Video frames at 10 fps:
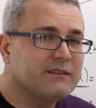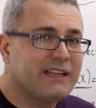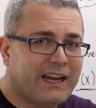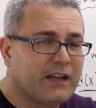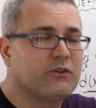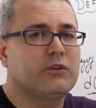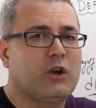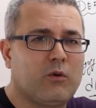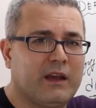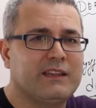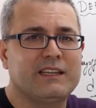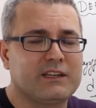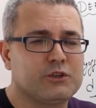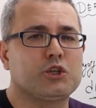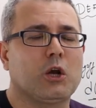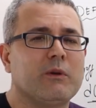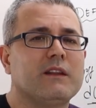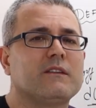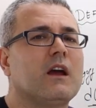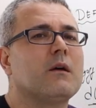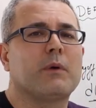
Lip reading: that I don't know. I didn't show it.